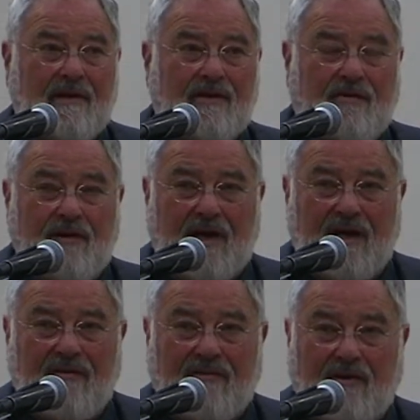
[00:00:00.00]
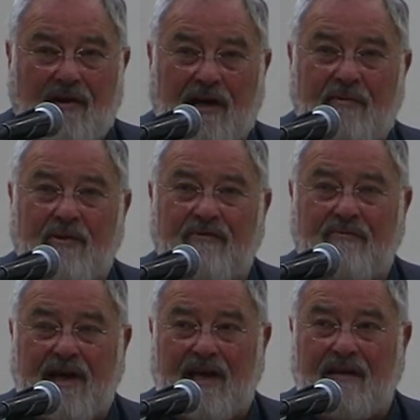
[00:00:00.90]
You have God above
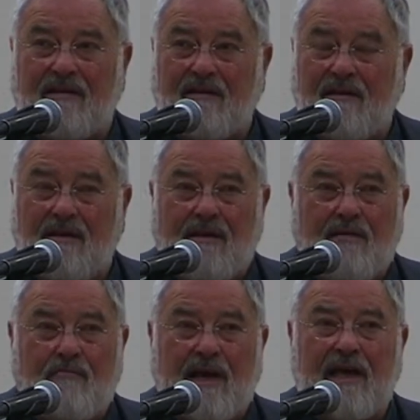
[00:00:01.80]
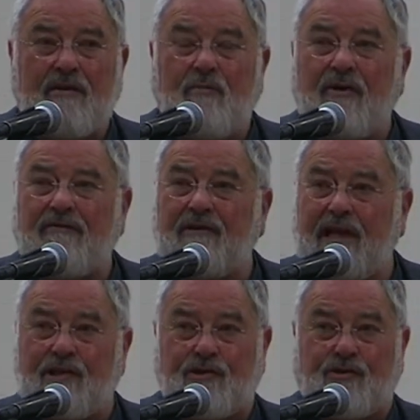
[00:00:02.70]
man, man above
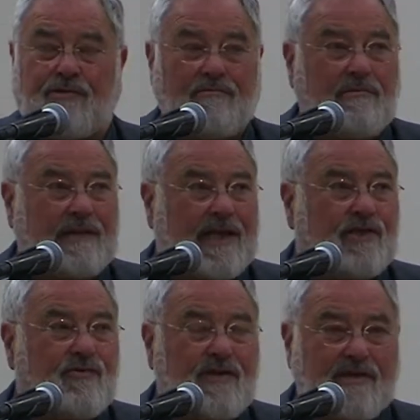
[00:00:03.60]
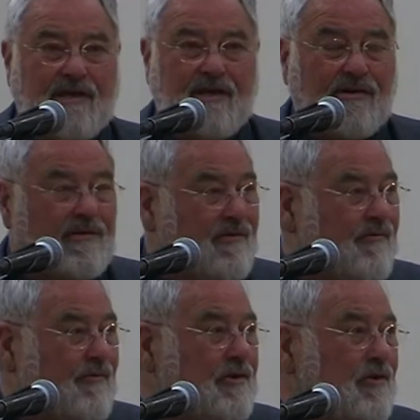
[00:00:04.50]
nature. Nature is there
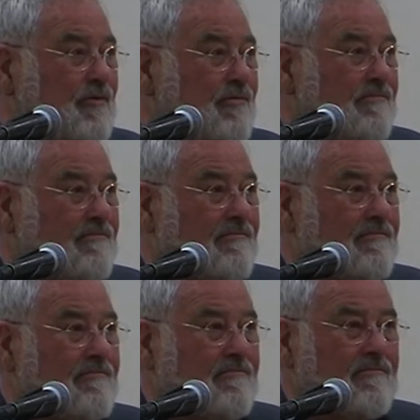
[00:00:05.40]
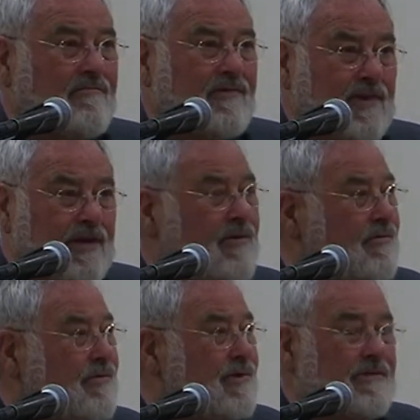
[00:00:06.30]
for you to
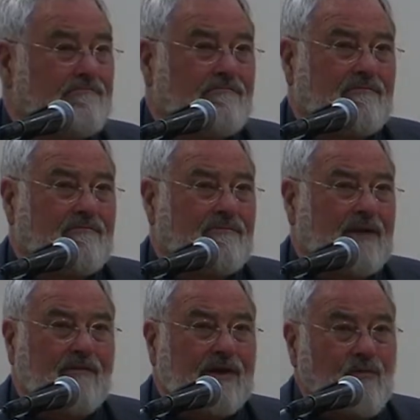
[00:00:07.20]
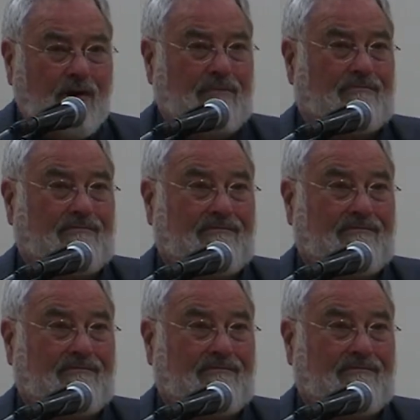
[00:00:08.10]
use any way you want,